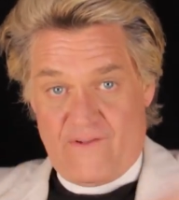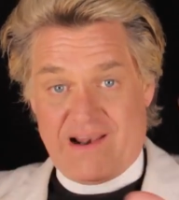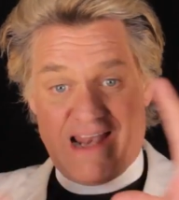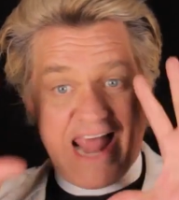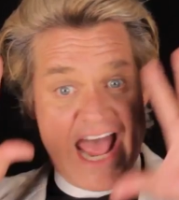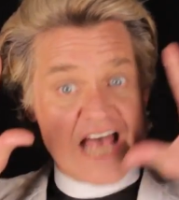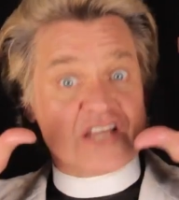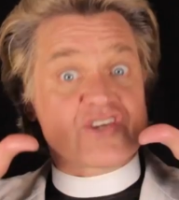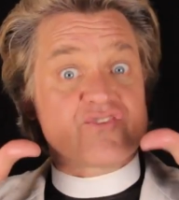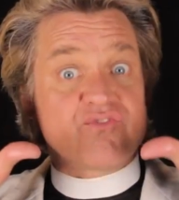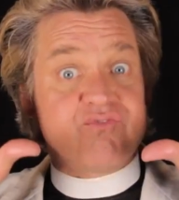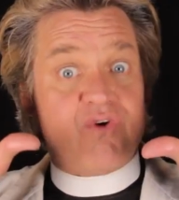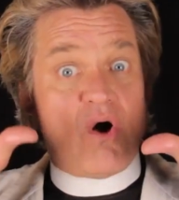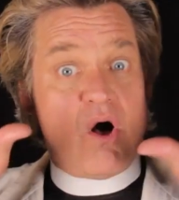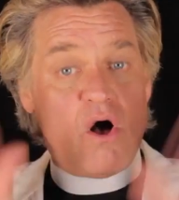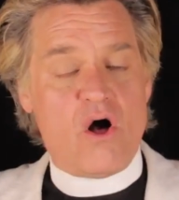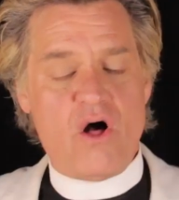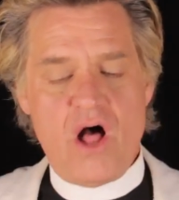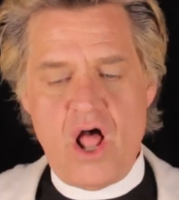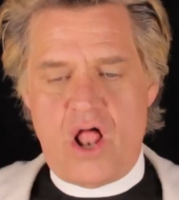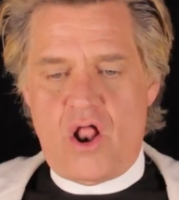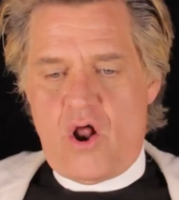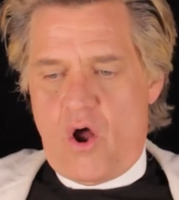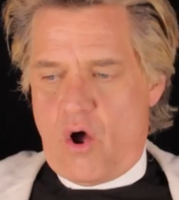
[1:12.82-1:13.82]
Last
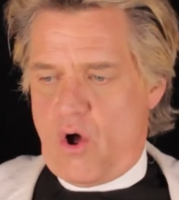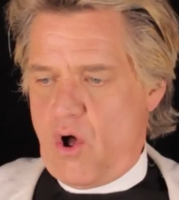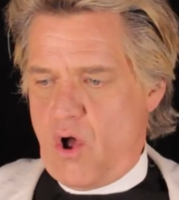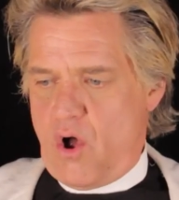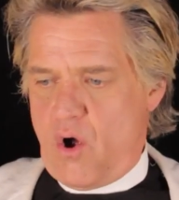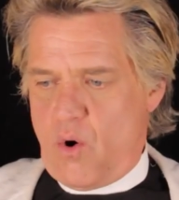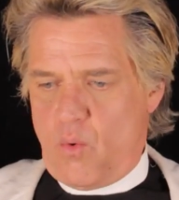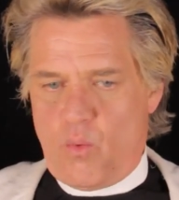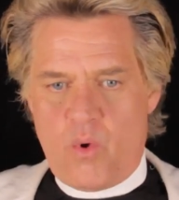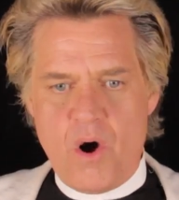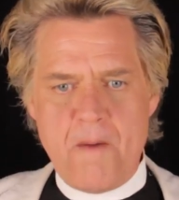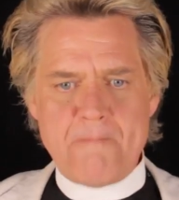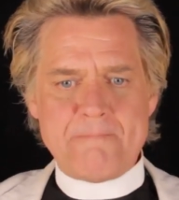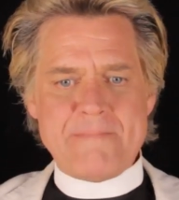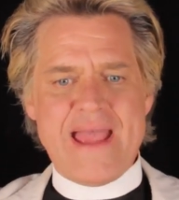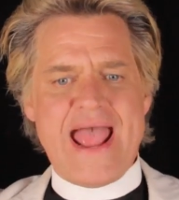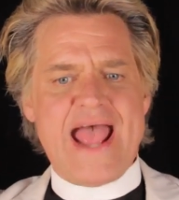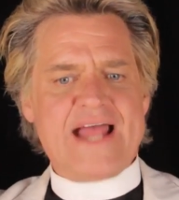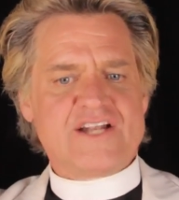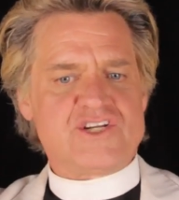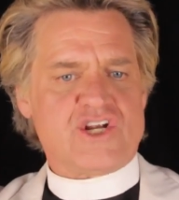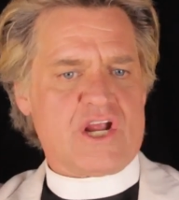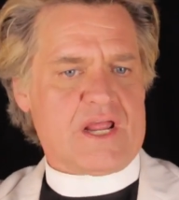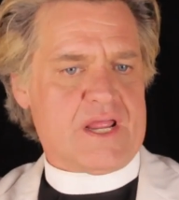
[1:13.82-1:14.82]
fall, we're
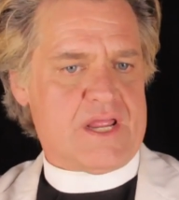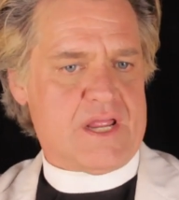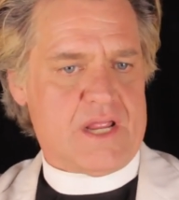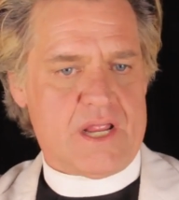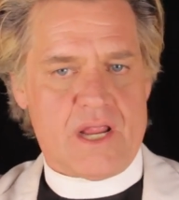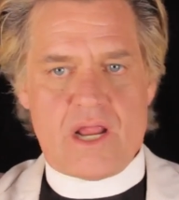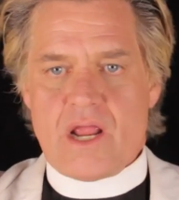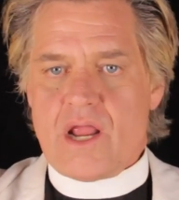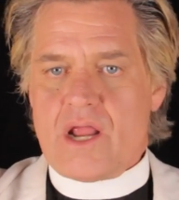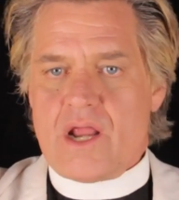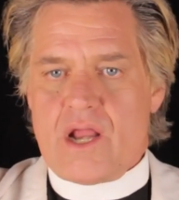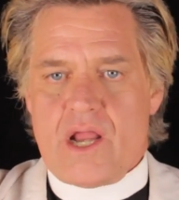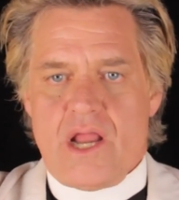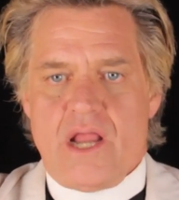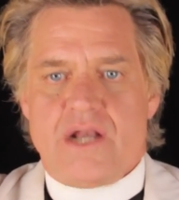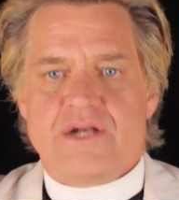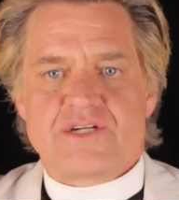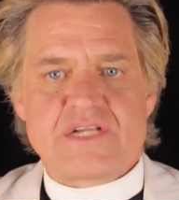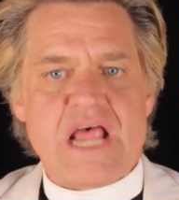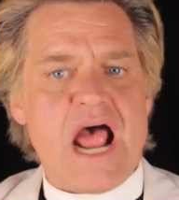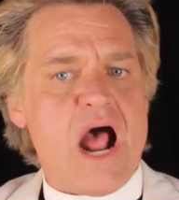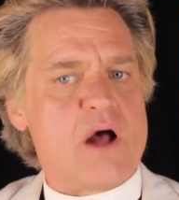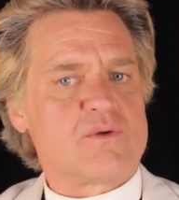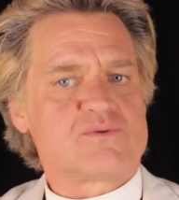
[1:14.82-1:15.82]
magic
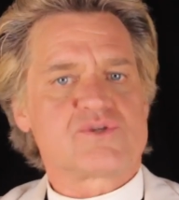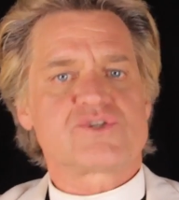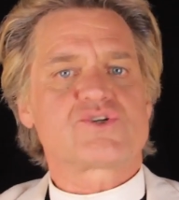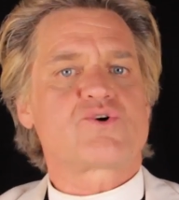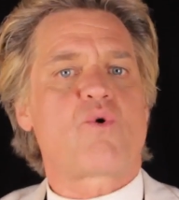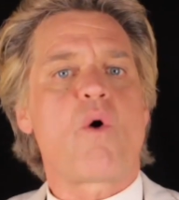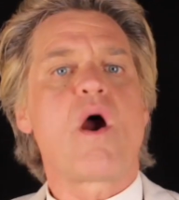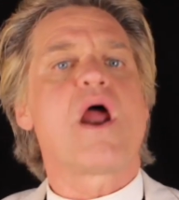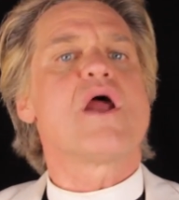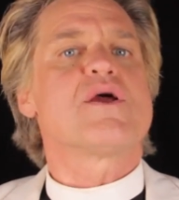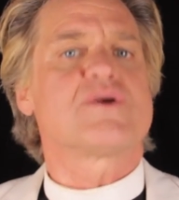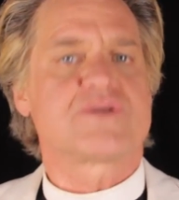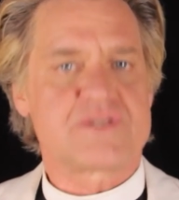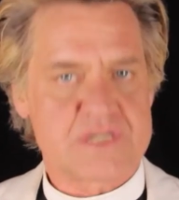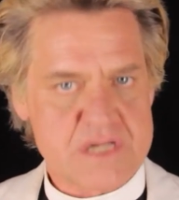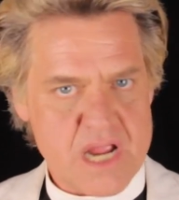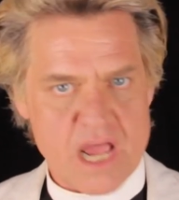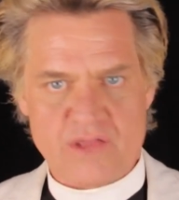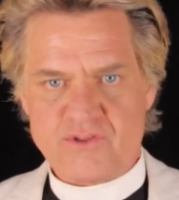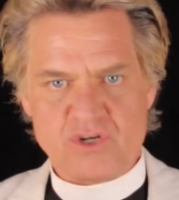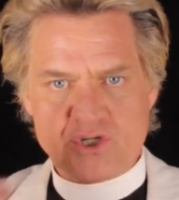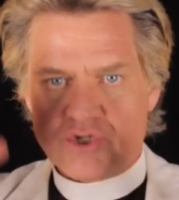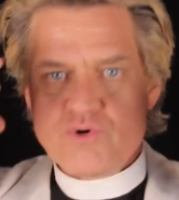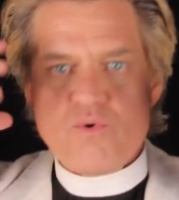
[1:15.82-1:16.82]
in town squares
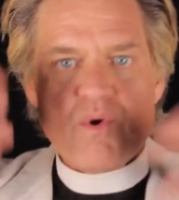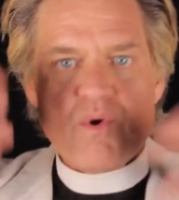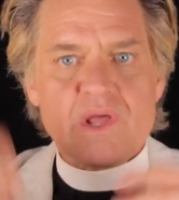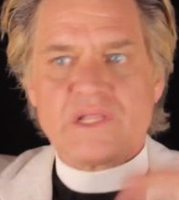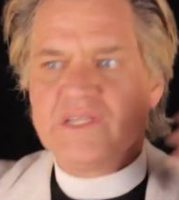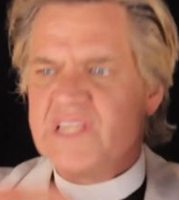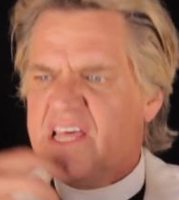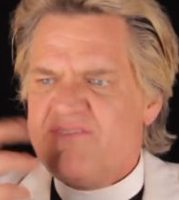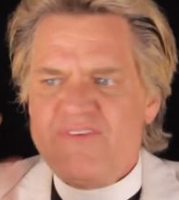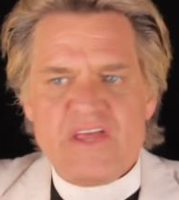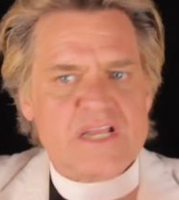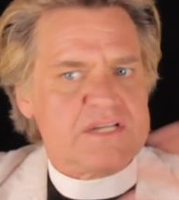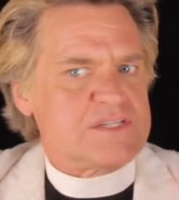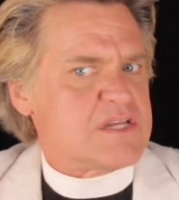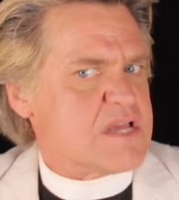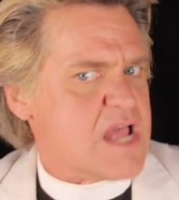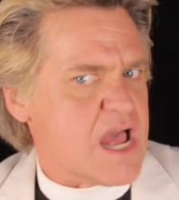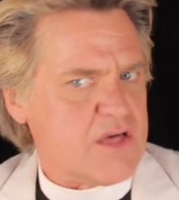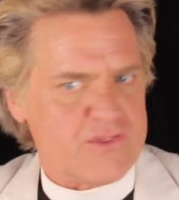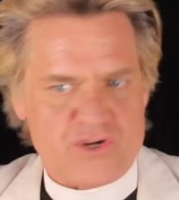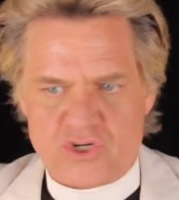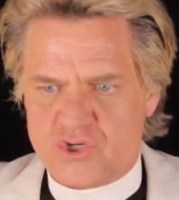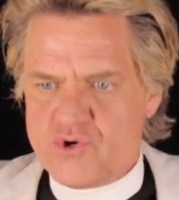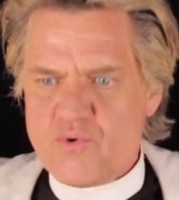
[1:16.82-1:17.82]
together, doing living
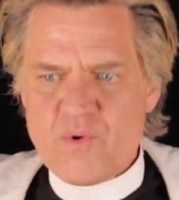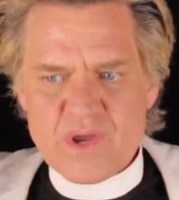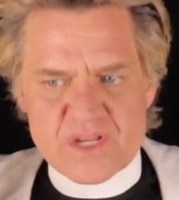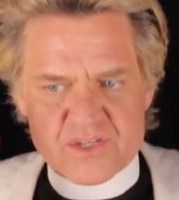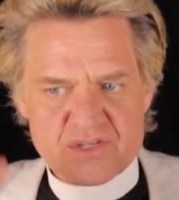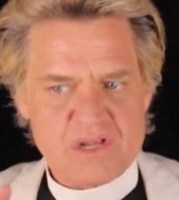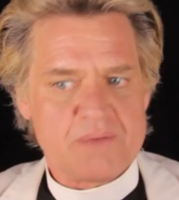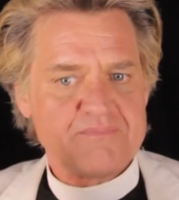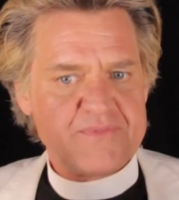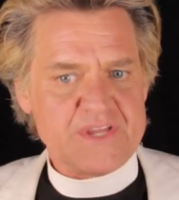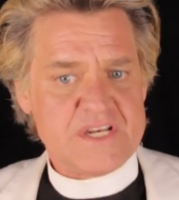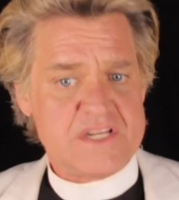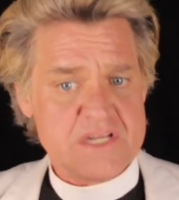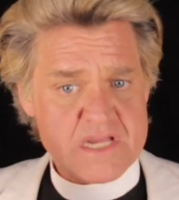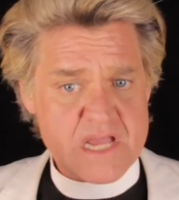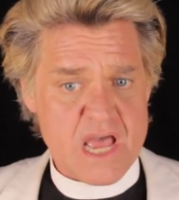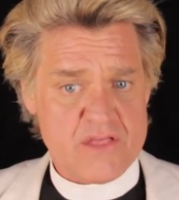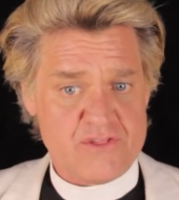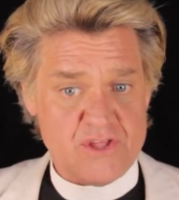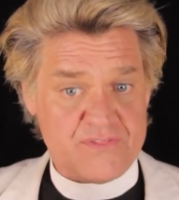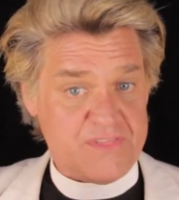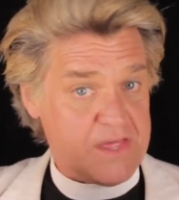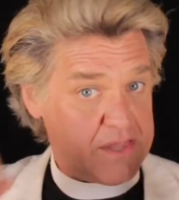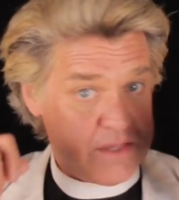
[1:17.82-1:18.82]
together, doing something
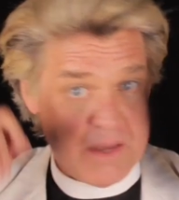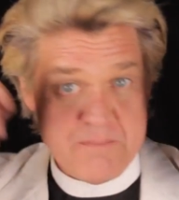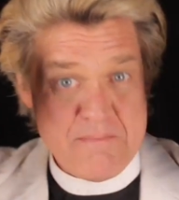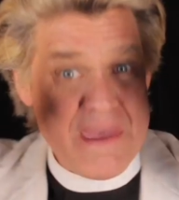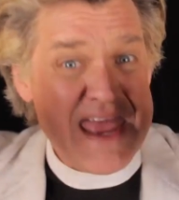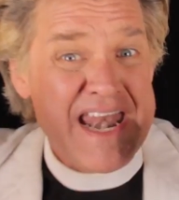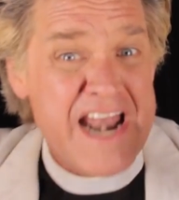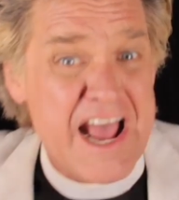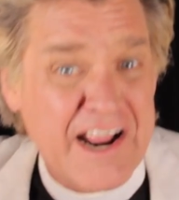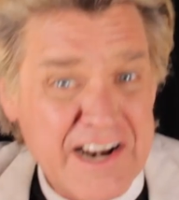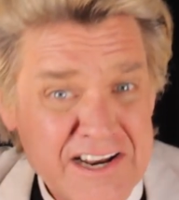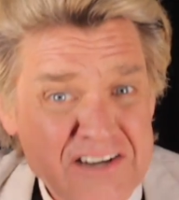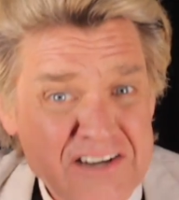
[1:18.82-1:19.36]
together that they may not